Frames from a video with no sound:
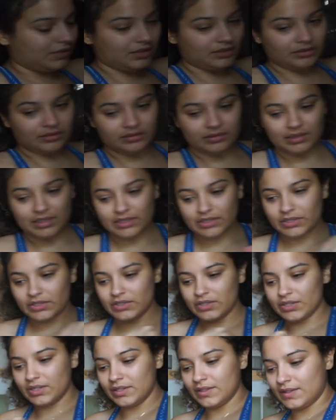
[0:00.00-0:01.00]
So
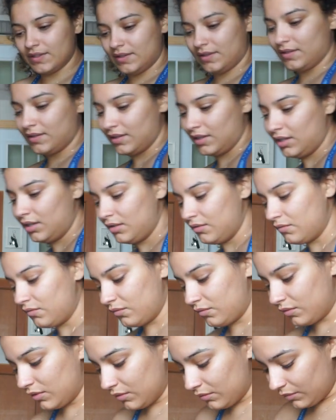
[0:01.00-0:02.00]
let's just see
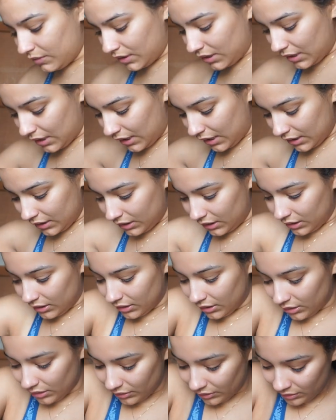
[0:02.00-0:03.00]
what we got
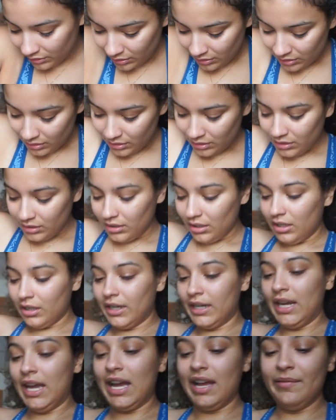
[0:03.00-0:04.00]
here. All
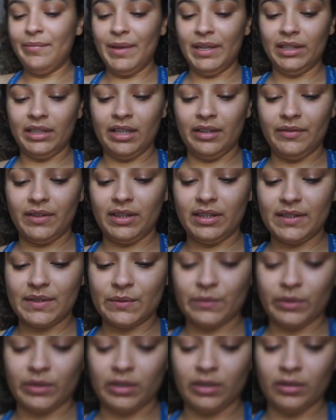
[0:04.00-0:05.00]
right, I've been loving this
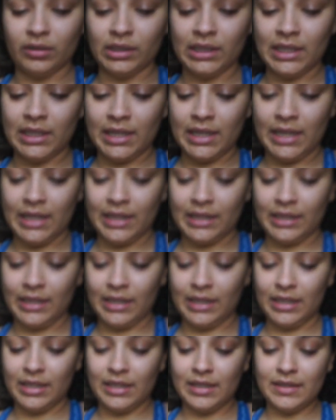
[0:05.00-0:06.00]
granola, and
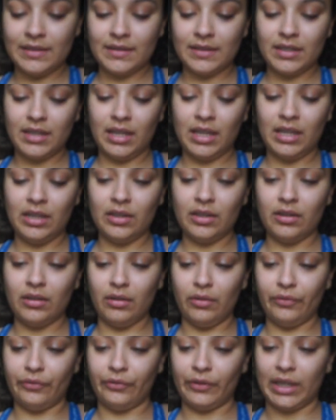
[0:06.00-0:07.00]
it is
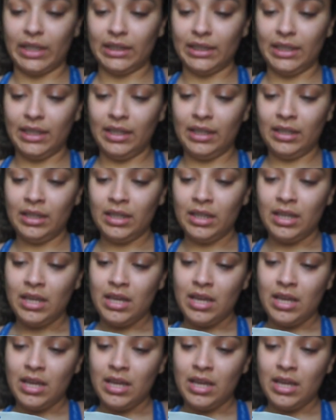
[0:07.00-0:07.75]
keto friendly.